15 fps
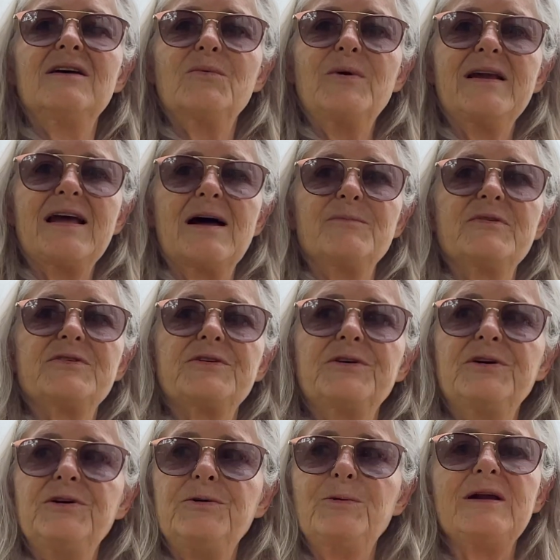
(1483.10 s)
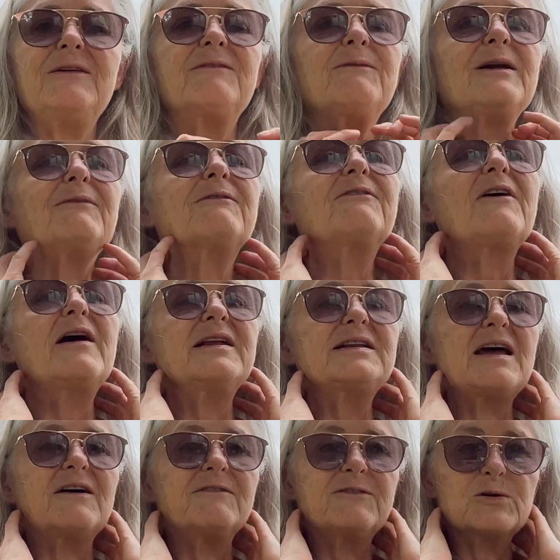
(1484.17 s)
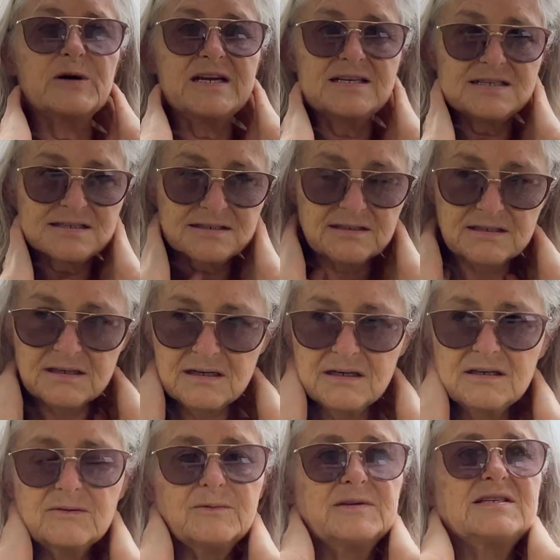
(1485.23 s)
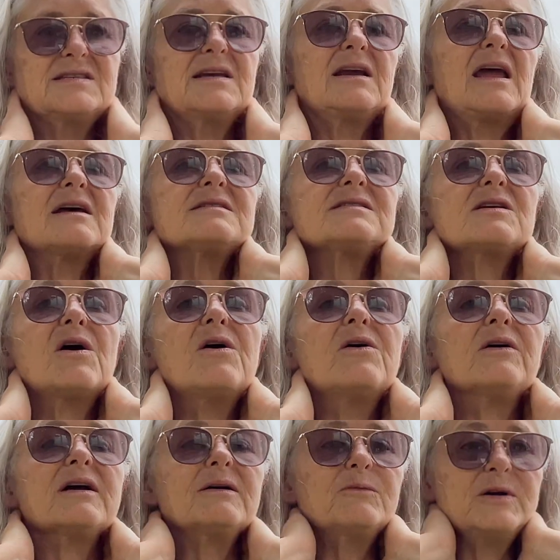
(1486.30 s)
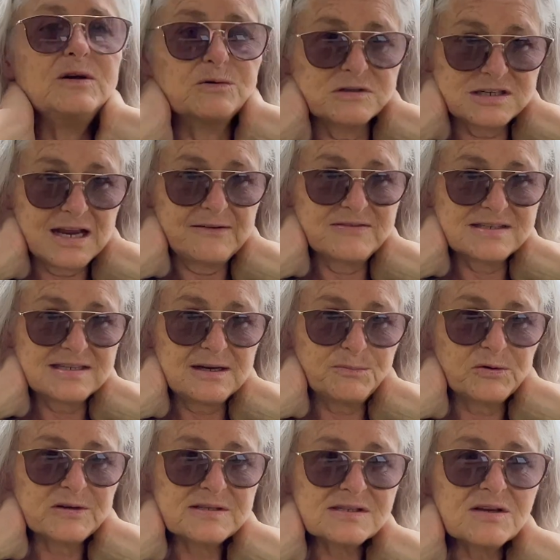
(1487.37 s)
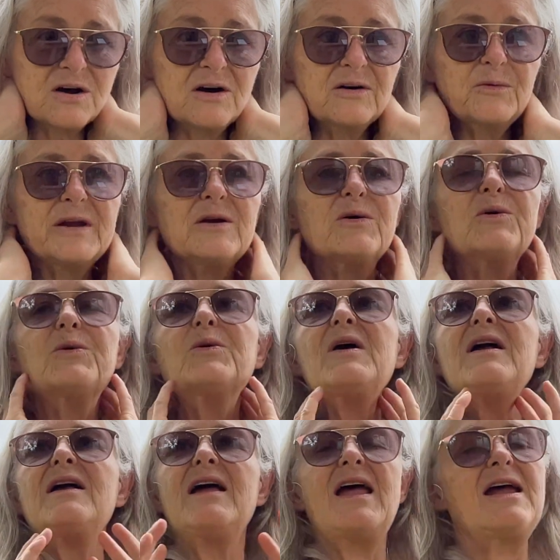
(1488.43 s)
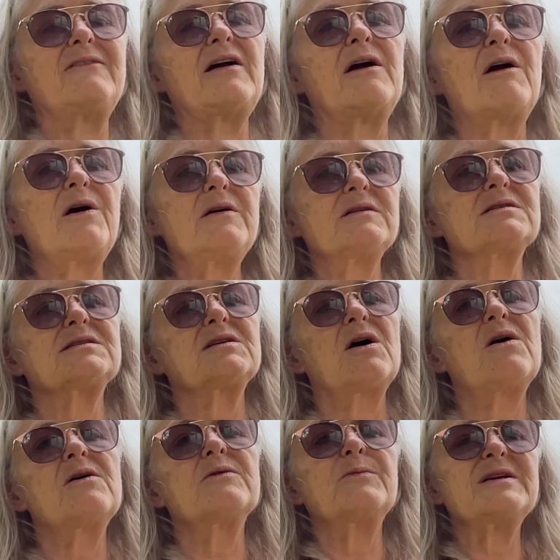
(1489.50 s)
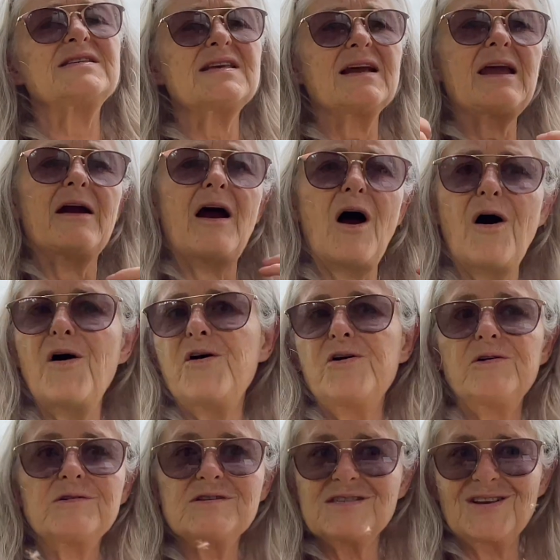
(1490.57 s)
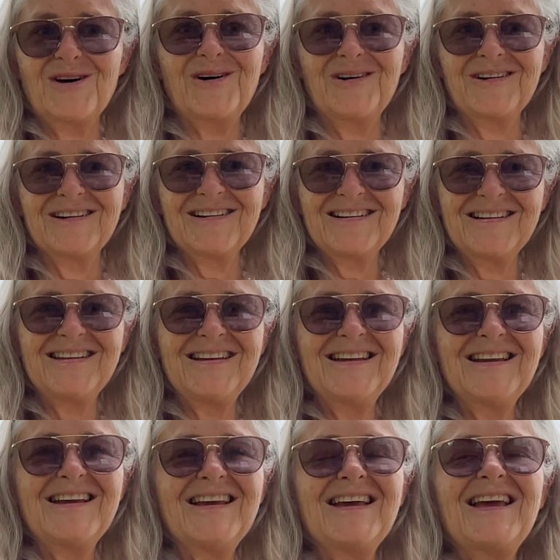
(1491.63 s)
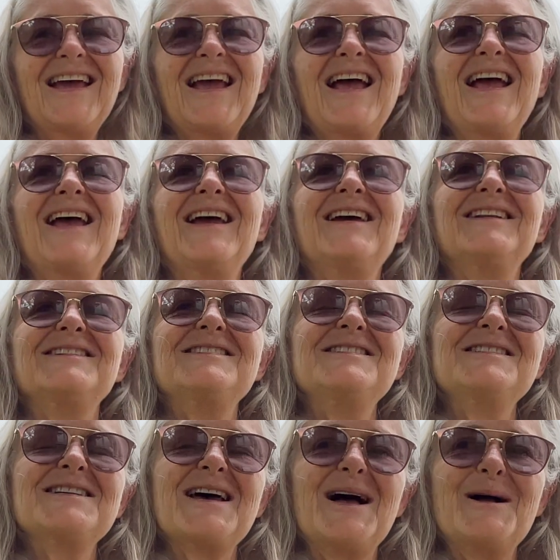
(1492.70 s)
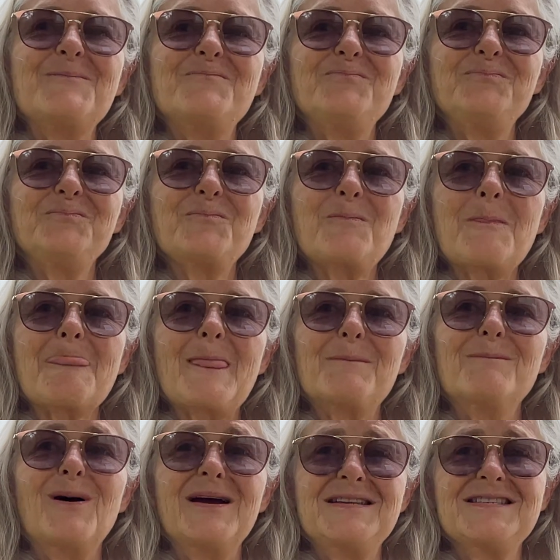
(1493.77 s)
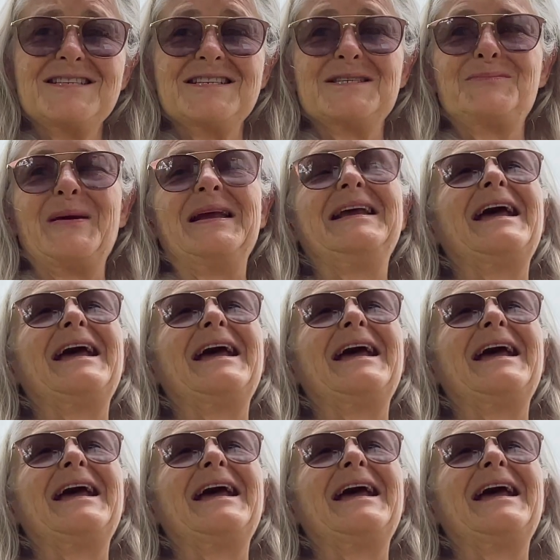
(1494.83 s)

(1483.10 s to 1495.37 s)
we come through, we find our voice, sing our song. We all have a separate song. We all have our own song. We sing our own song. And mine's just been